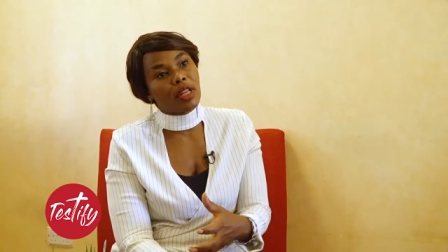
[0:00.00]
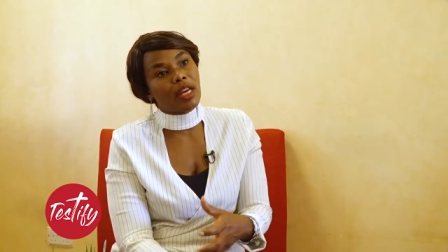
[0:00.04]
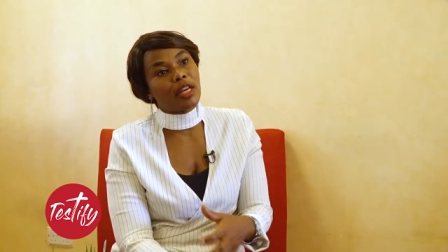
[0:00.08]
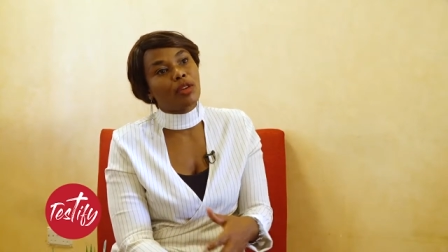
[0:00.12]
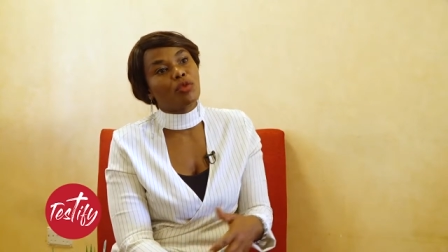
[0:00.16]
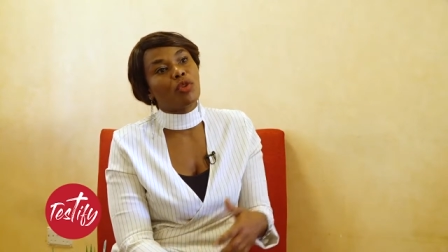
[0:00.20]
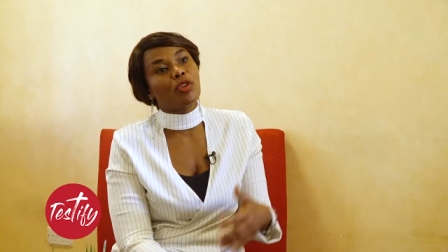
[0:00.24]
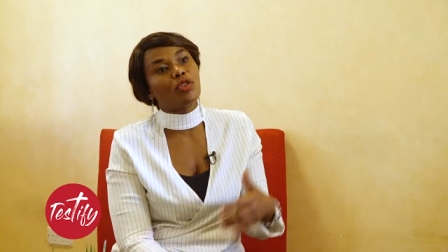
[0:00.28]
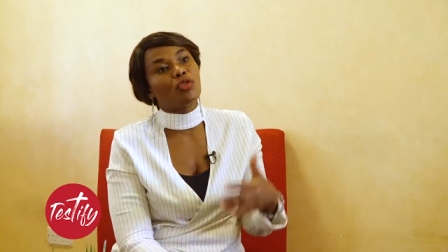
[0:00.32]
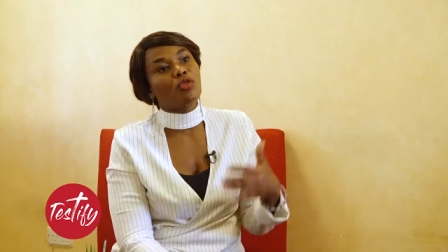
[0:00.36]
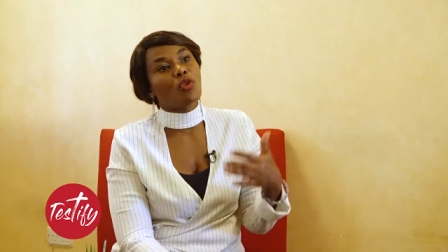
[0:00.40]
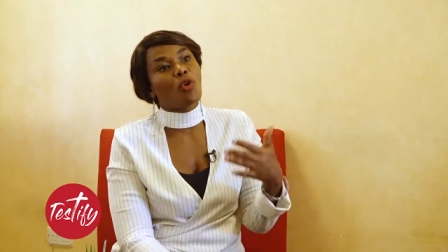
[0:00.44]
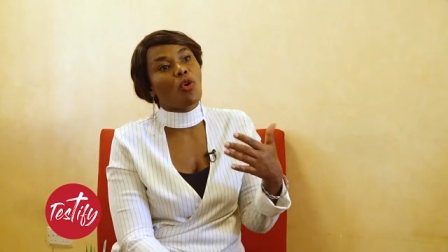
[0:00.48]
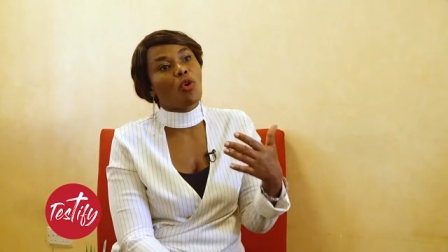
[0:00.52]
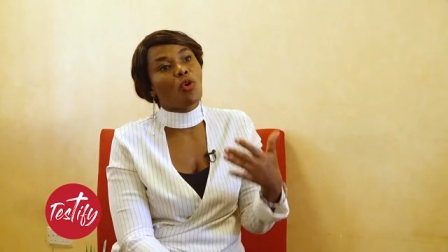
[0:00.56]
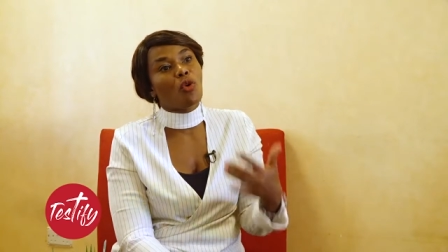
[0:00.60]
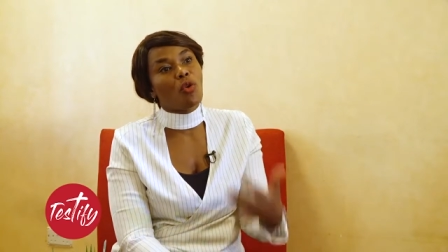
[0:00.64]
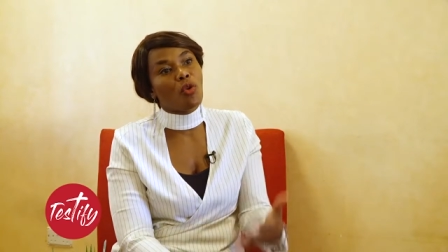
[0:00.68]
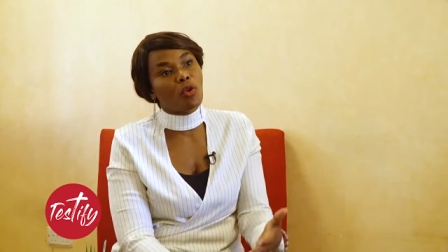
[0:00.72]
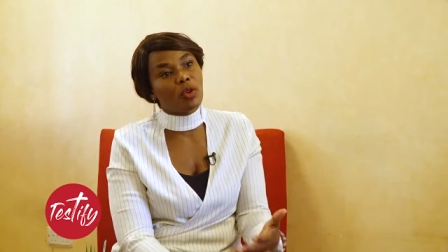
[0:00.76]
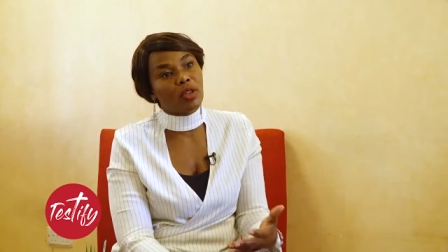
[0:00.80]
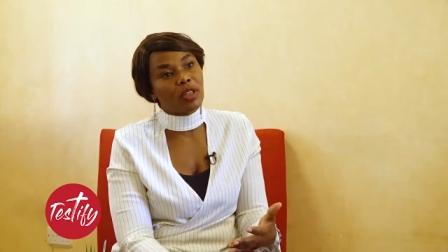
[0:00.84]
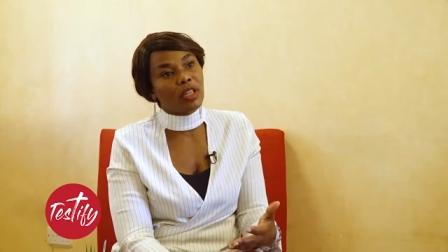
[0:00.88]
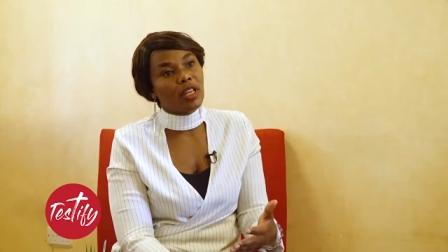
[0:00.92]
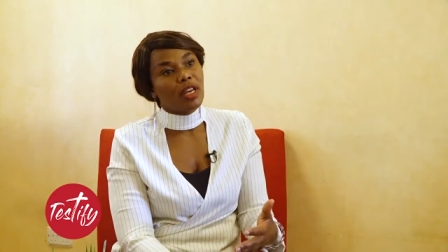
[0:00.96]
And when you're
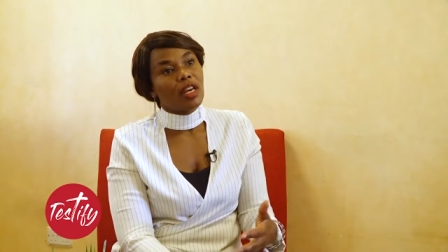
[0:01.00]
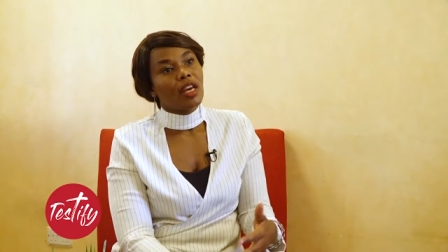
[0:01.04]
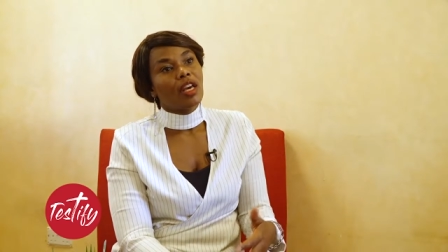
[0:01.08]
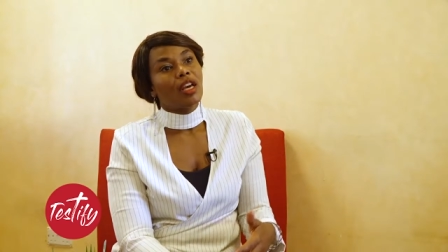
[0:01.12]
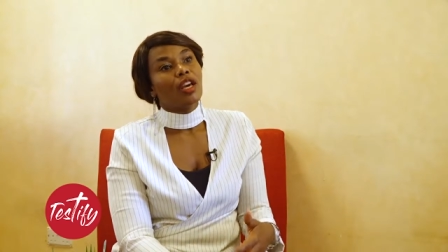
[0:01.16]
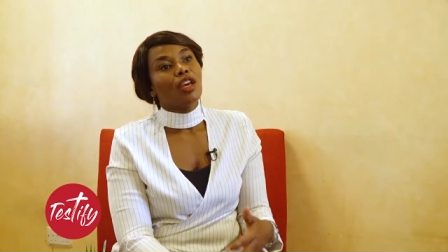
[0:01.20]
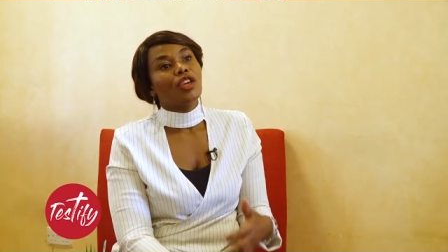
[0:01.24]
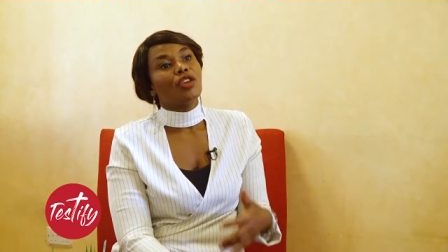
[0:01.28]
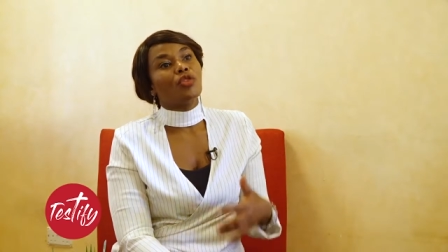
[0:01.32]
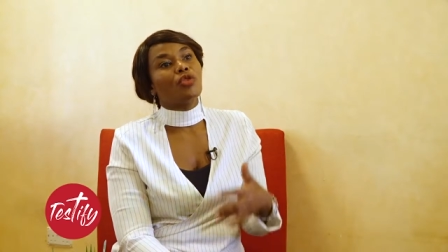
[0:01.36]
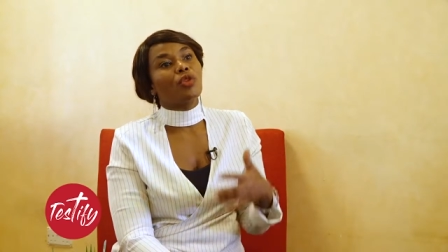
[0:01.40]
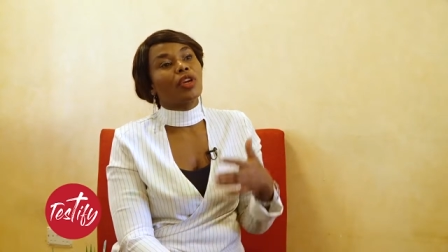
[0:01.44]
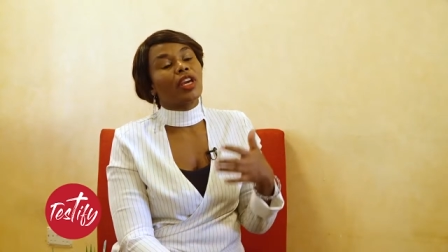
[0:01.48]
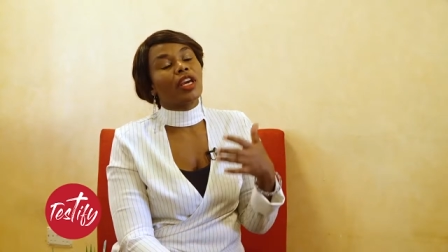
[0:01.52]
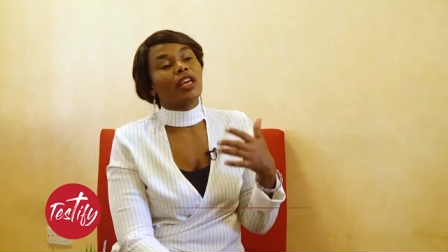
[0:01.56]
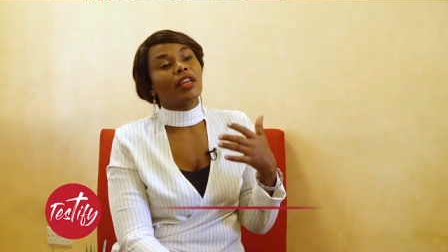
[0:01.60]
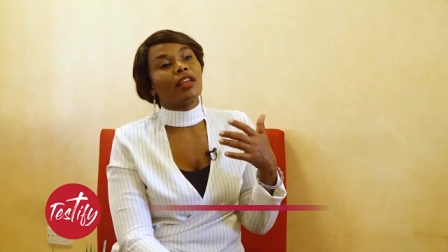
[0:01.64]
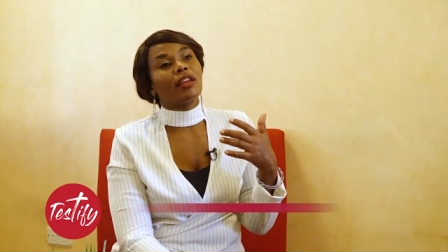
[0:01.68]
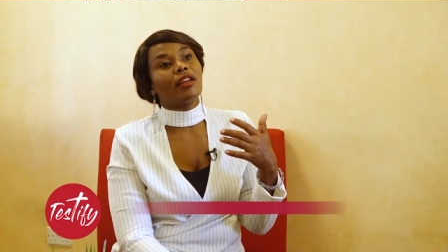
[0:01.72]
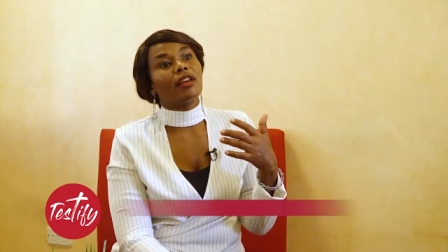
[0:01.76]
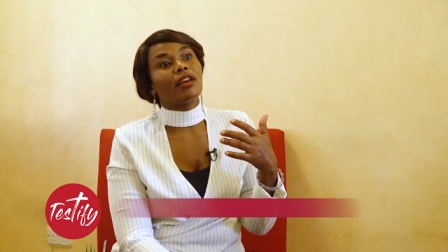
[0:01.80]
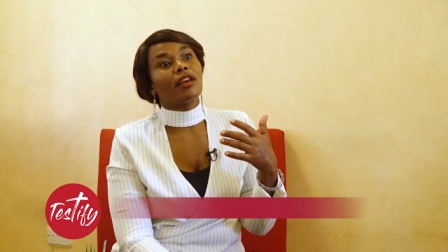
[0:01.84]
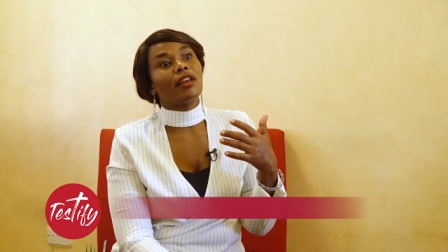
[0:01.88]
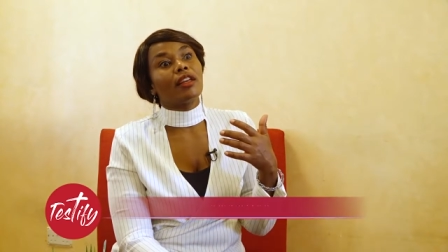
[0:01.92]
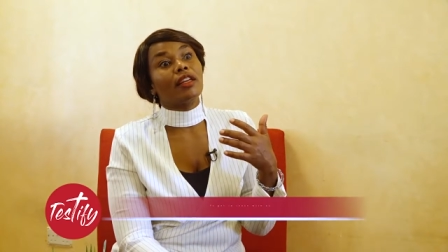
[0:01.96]
whole, you
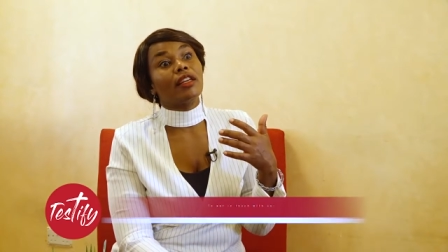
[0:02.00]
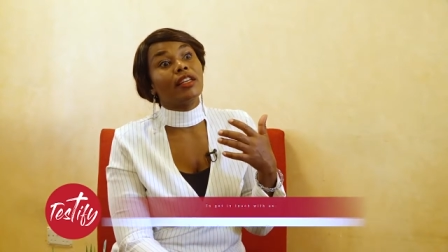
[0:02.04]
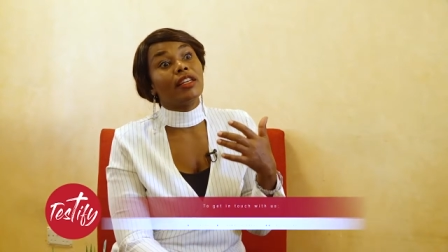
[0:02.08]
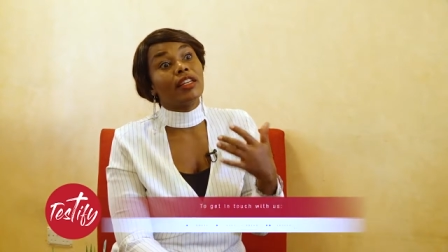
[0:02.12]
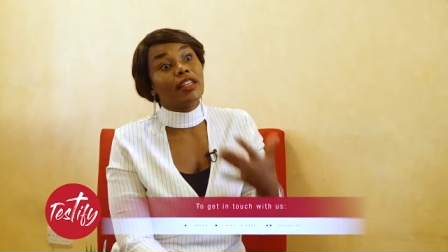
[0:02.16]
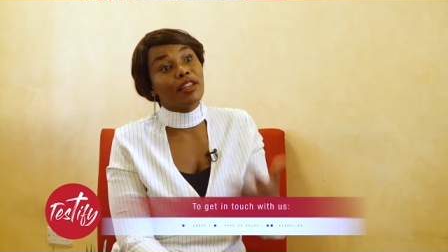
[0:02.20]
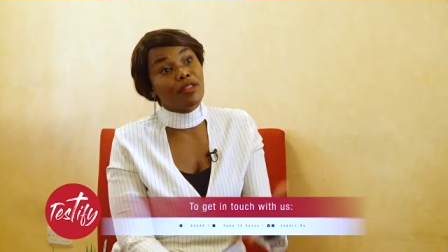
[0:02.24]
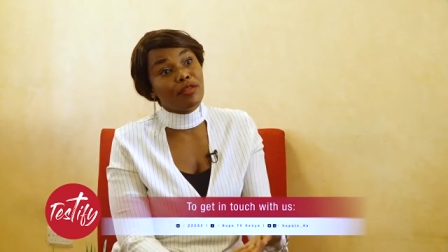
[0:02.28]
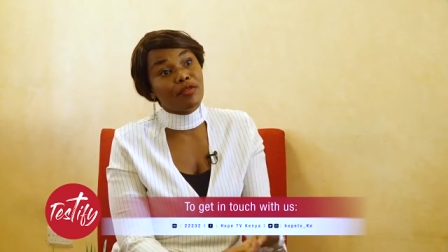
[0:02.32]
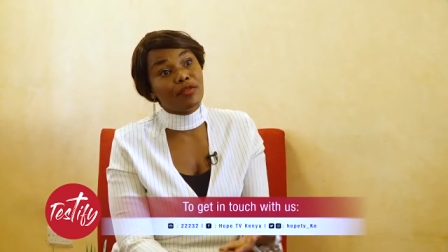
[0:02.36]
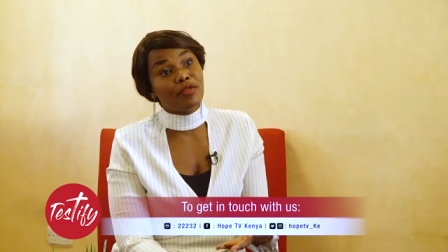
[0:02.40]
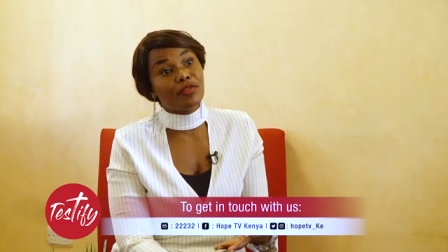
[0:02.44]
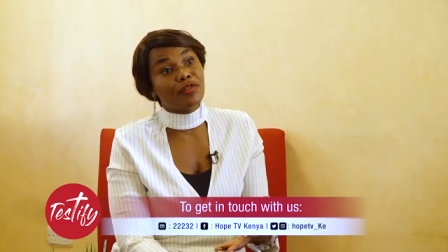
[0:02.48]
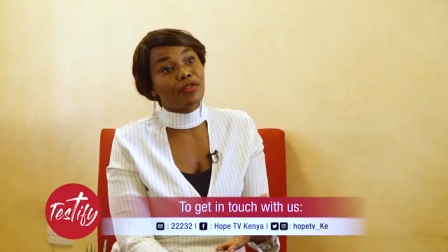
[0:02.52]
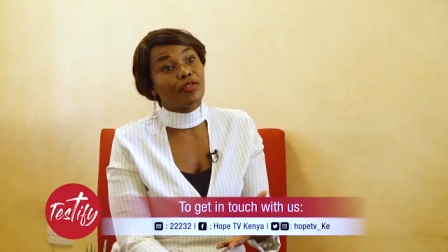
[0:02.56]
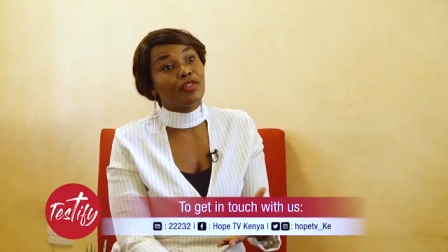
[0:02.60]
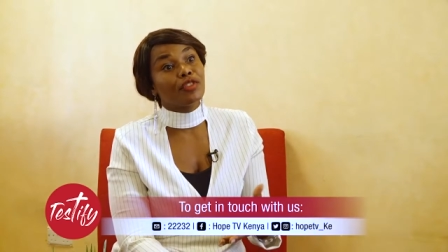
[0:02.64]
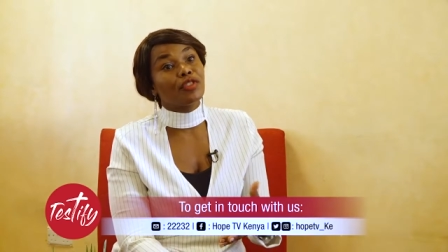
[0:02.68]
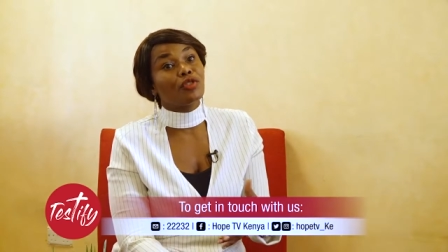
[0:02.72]
can live,